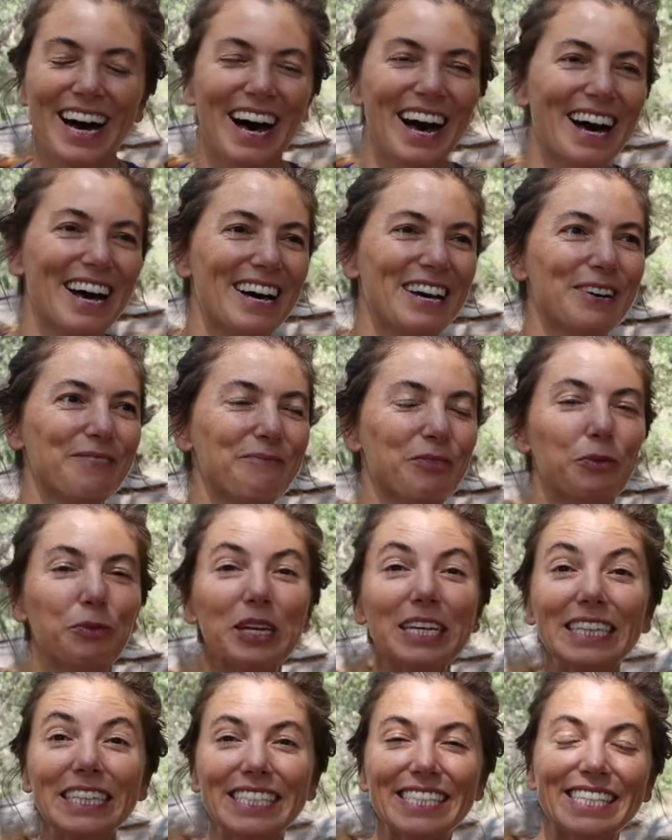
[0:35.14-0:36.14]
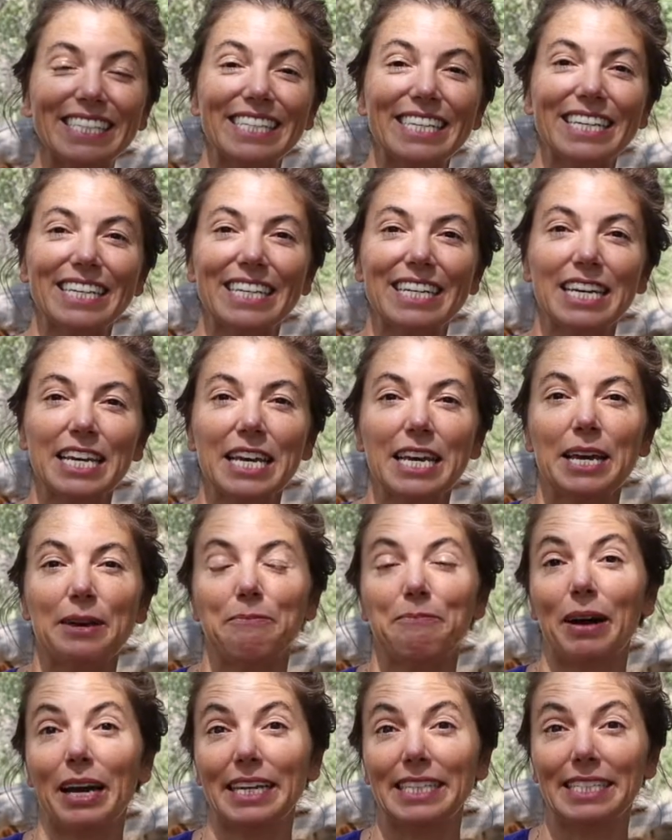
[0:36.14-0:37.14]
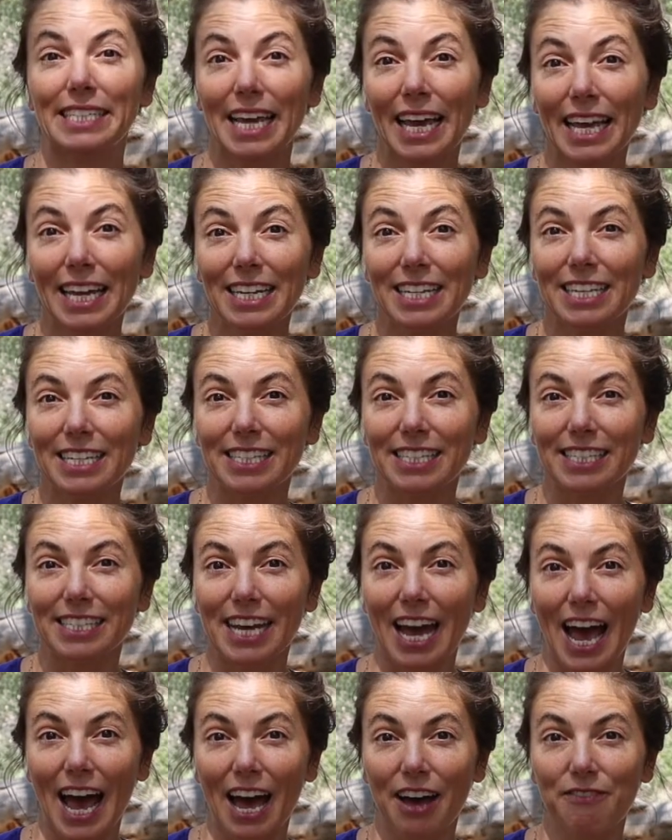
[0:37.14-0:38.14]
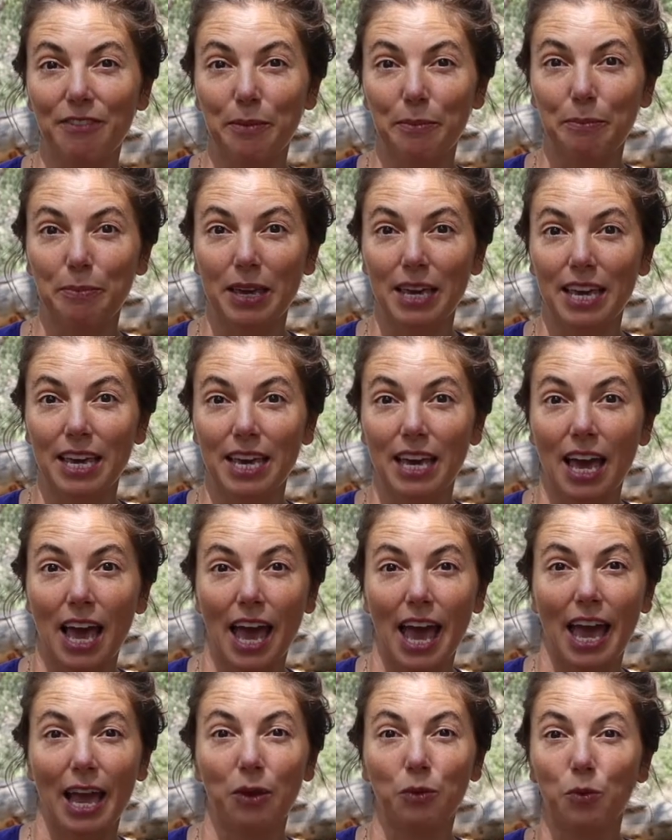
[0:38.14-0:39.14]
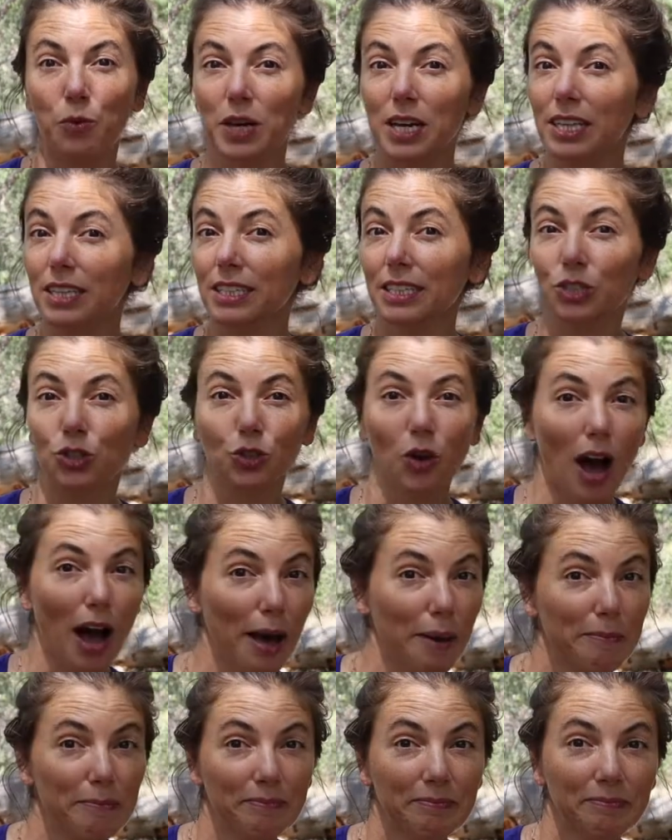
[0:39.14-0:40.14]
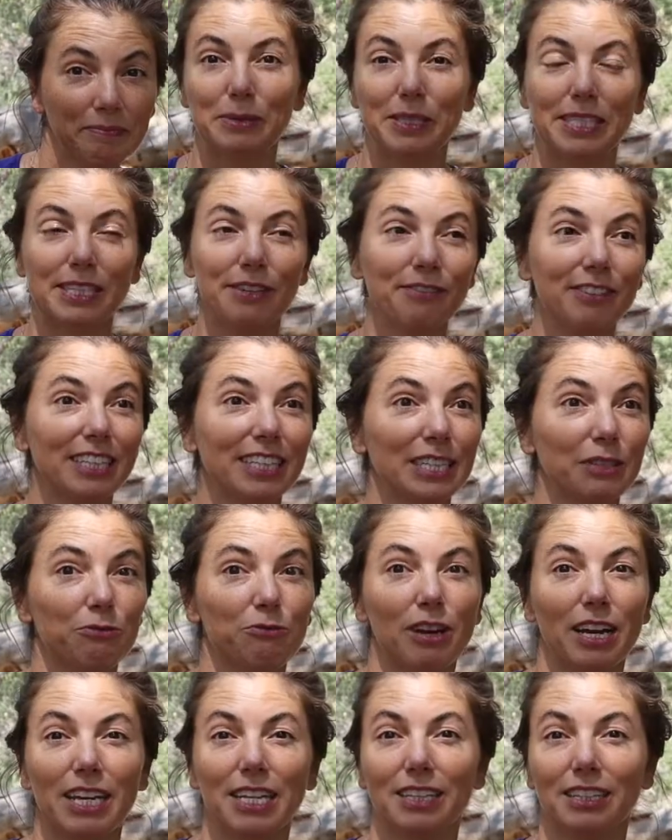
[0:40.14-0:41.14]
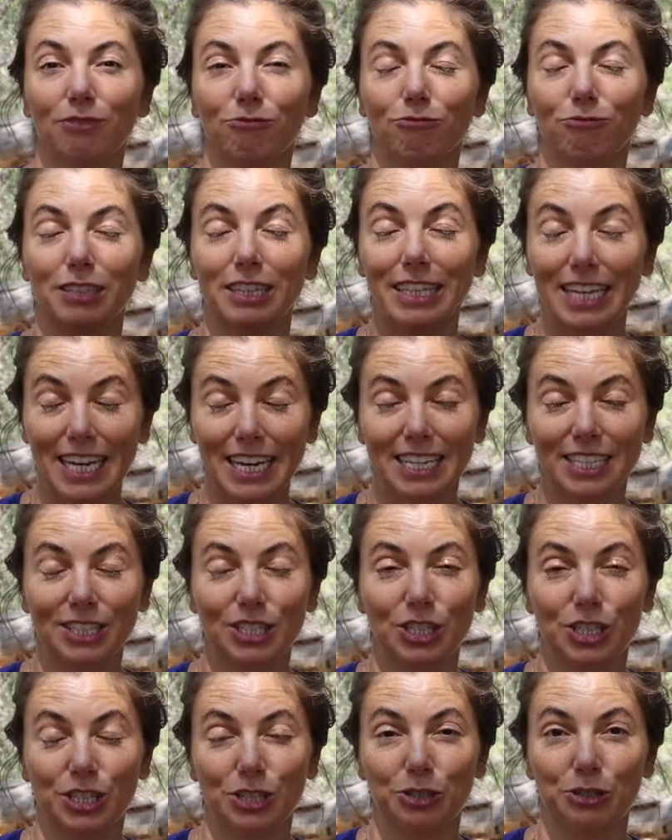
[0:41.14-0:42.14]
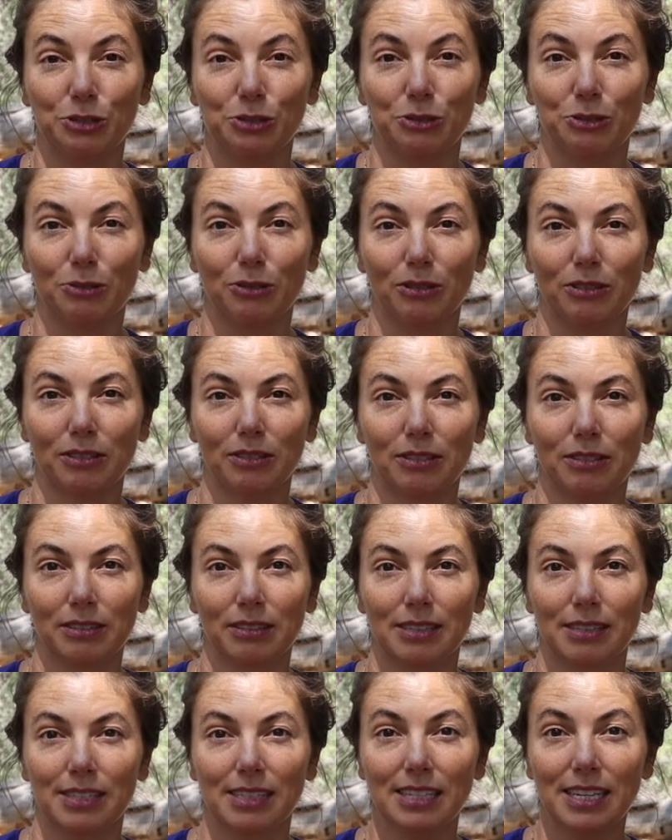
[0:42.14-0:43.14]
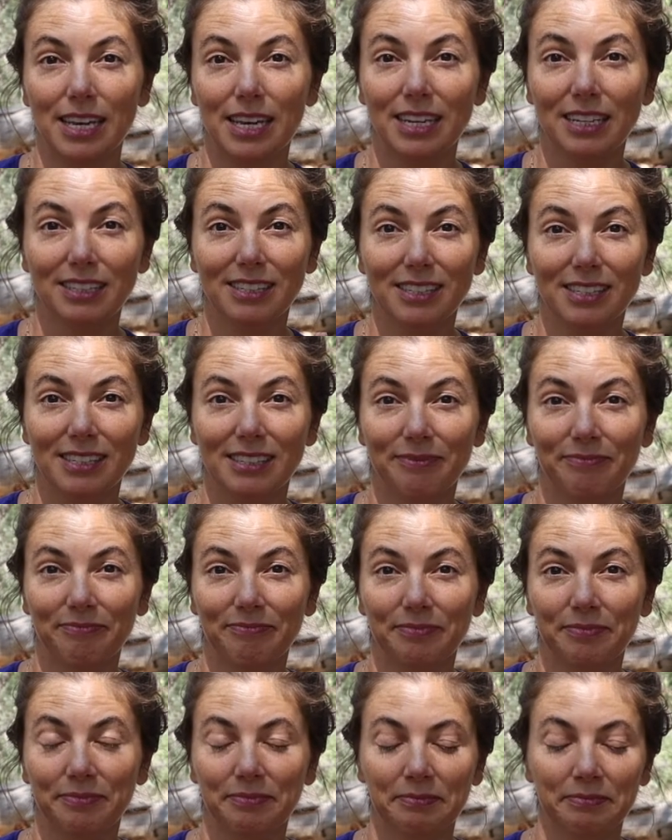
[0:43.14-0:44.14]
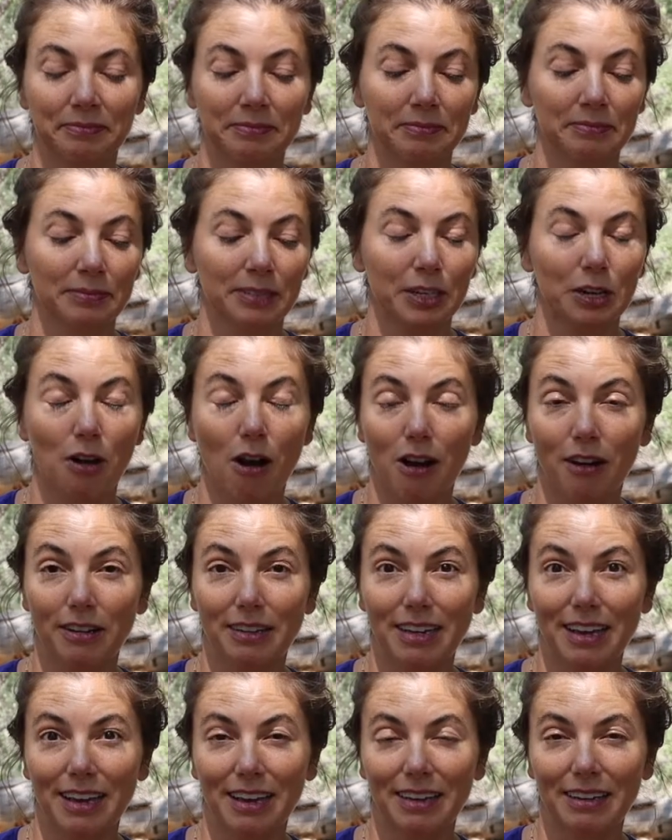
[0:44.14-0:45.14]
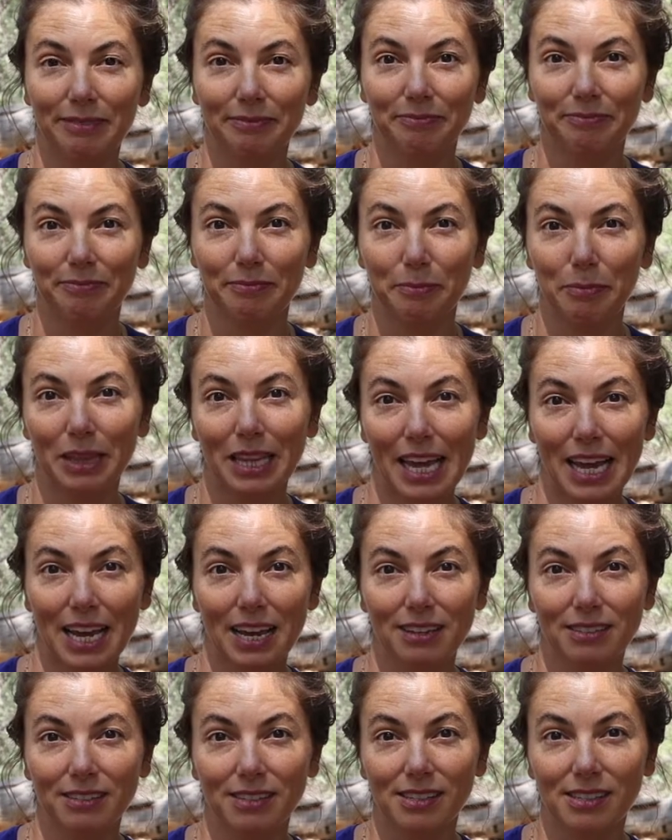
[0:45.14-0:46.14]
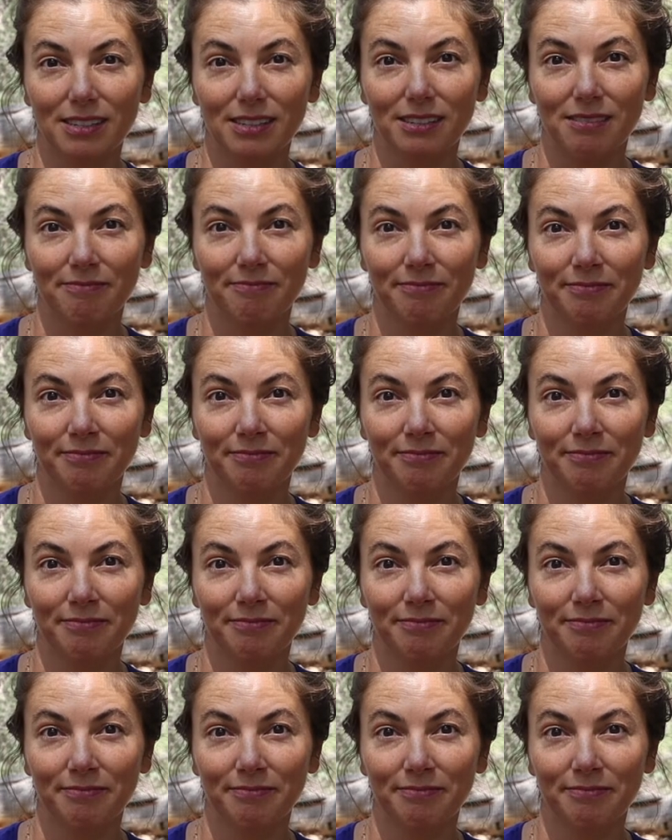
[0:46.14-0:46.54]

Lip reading: The weekly seed, my intent is to have it be a weekly drop specifically related to seeds, gardening, plants,